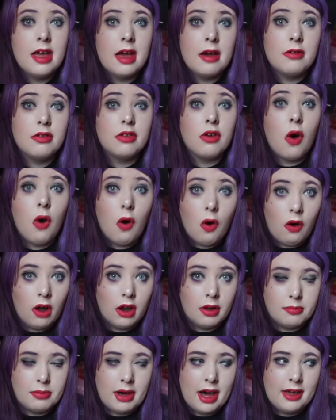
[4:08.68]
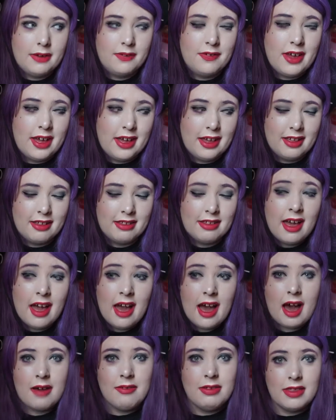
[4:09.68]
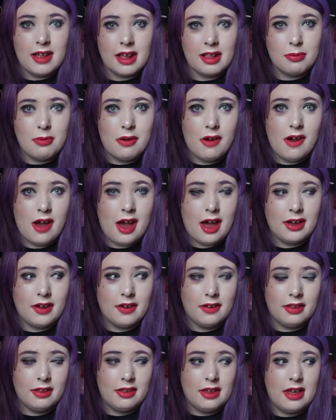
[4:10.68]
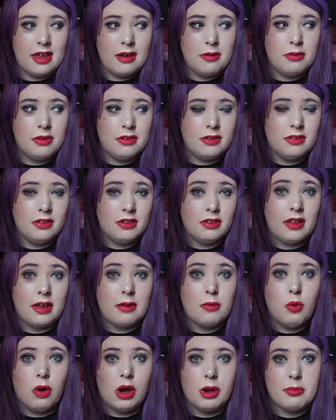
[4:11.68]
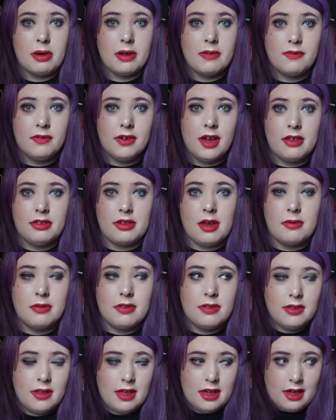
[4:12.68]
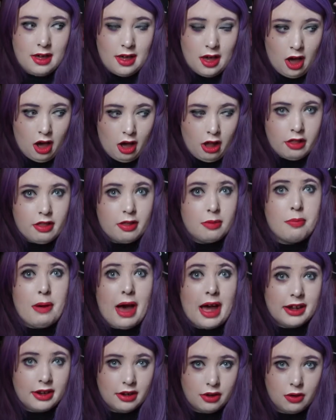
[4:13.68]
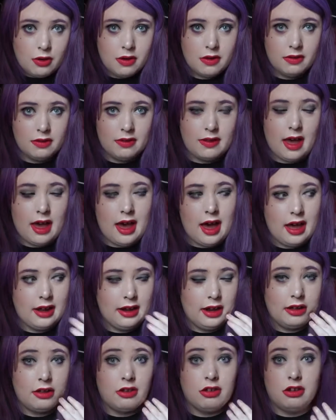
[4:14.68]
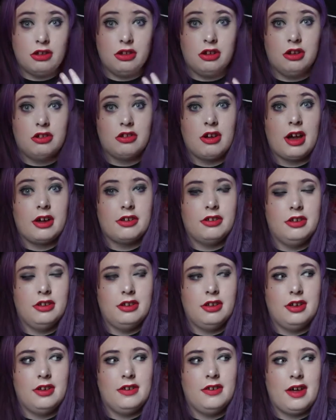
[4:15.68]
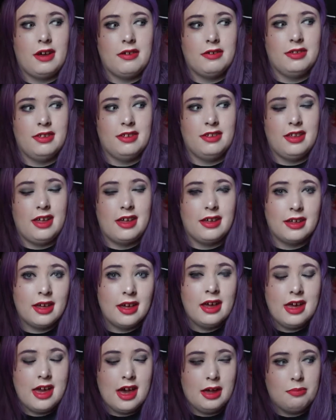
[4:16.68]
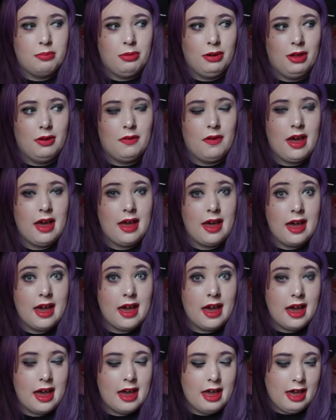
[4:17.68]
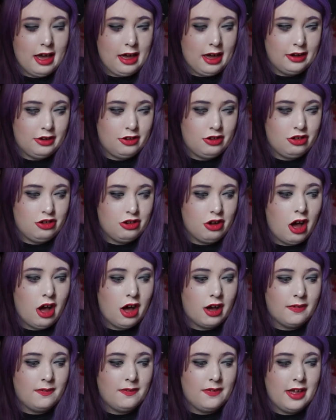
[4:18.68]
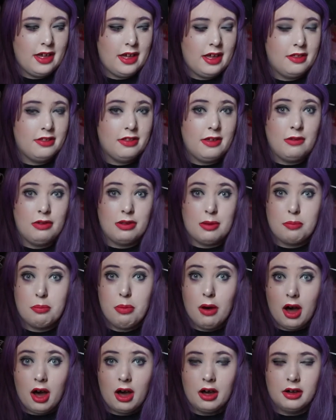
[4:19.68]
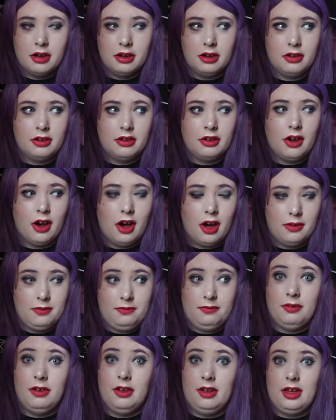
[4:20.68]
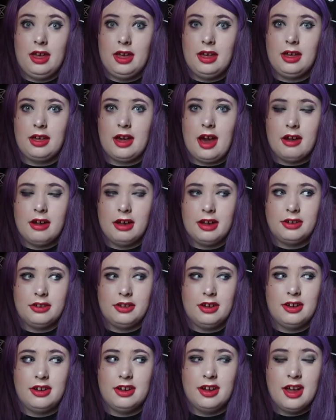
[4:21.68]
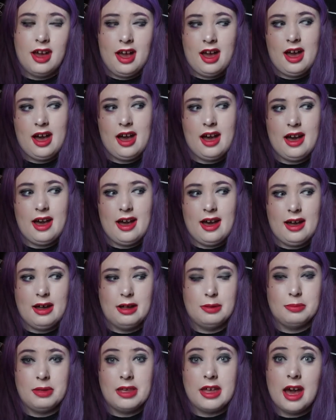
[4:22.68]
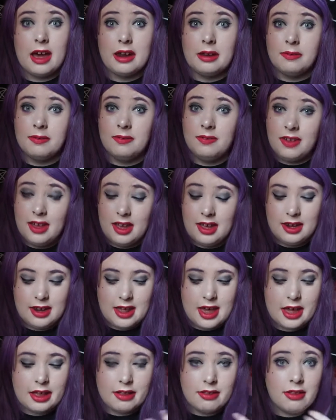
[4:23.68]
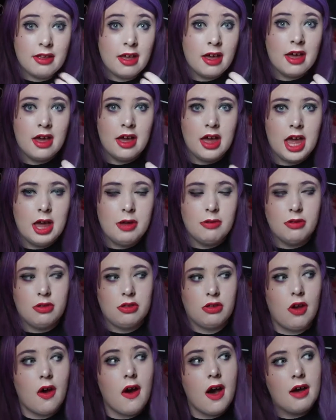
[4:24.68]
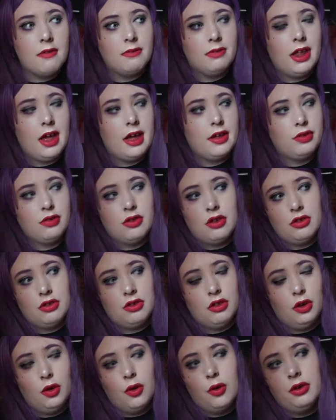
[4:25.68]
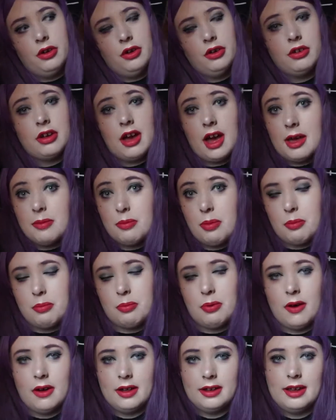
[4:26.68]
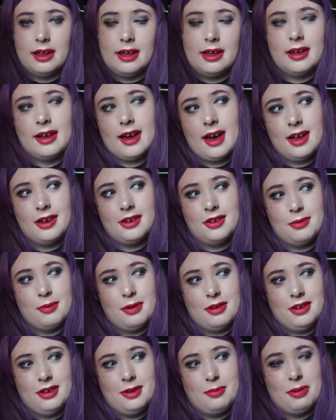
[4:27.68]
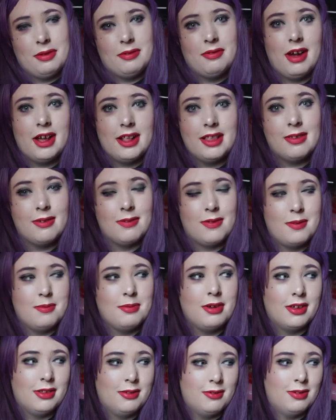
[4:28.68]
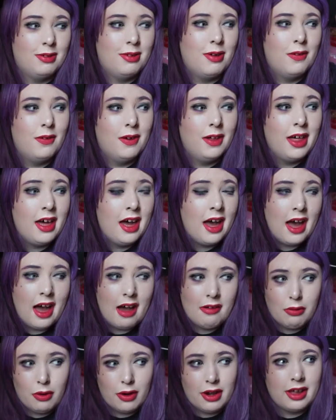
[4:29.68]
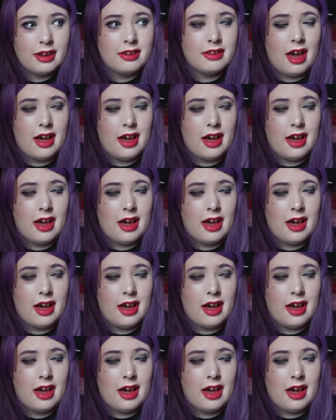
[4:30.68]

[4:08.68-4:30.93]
It was all of my things. I think that's where he was just like one of my first, I would say, husbandos that I had like such an attraction to. I was just like, he had blue hair, he had shark fins, he was a punk, goth looking character. He had a phoenix. He was sort of like the loner type, but like I just wanted to be friends with him because he was cool. Everyone